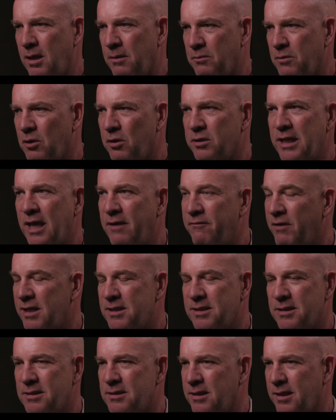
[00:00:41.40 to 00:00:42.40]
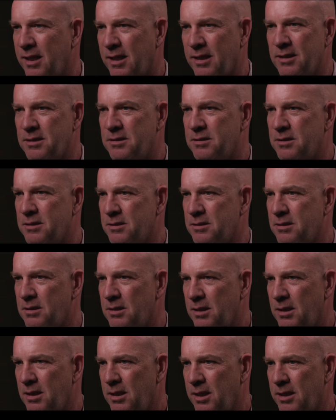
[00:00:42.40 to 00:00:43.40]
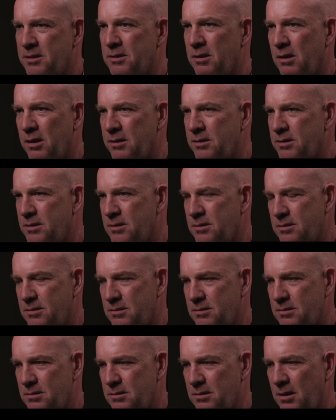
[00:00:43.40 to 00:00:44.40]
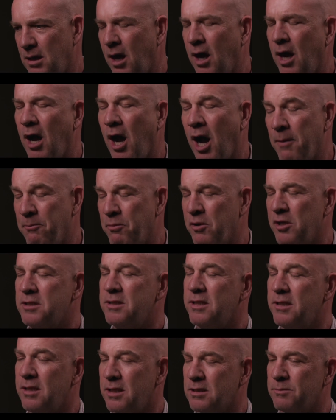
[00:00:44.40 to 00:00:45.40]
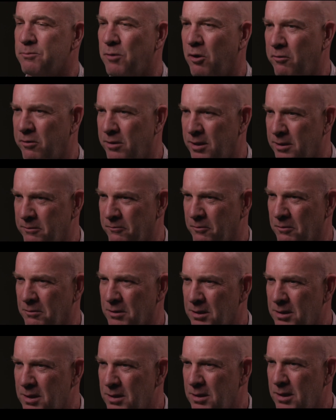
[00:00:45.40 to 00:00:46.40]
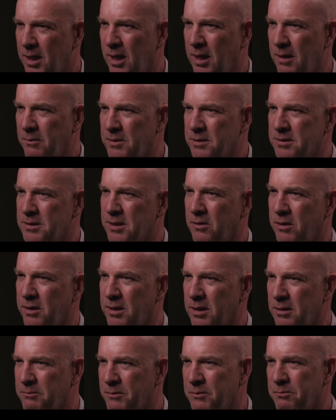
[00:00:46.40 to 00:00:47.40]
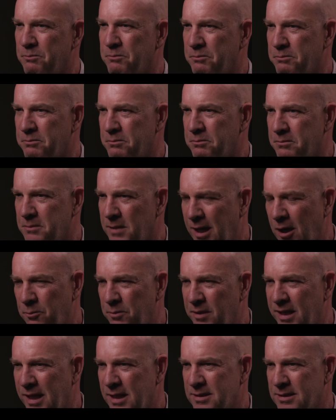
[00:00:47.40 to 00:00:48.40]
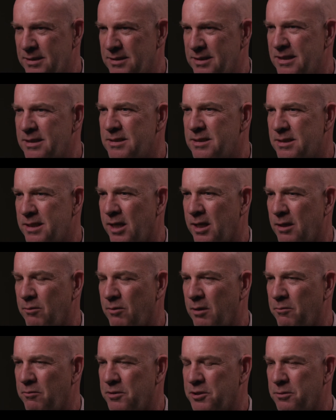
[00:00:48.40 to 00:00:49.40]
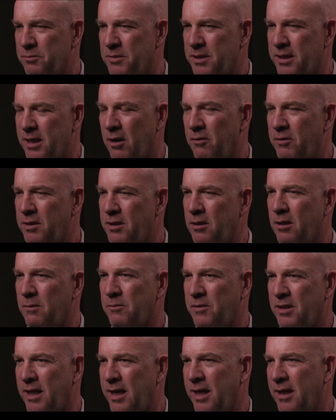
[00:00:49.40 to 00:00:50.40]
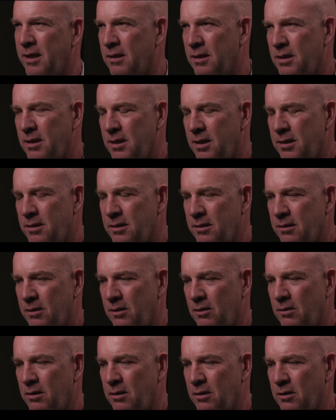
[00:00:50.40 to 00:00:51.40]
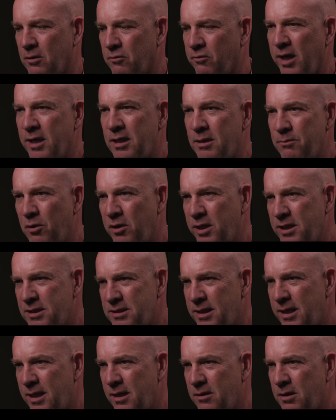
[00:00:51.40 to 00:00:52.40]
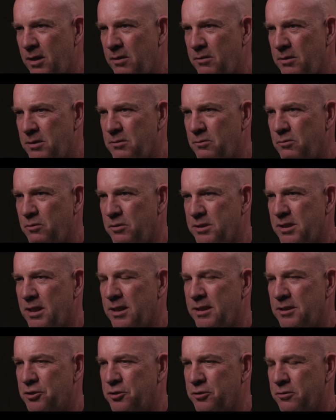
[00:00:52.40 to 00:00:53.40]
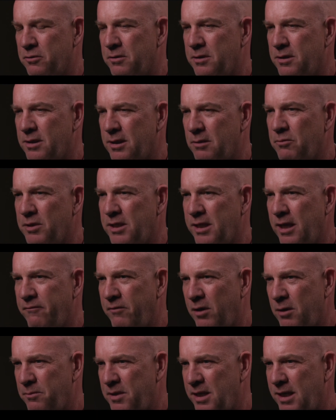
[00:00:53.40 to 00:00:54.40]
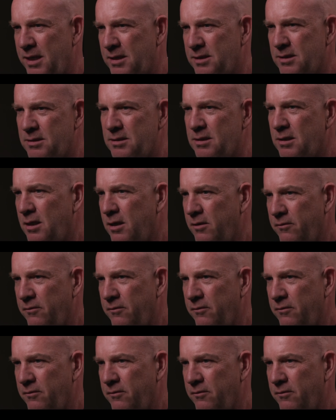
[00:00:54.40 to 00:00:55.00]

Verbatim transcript: not to have access to that is just, I personally think it's morally wrong. And so I think open access is the only way we should be going, and I'm glad that a lot of the granting bodies are now going towards ensuring that we have open access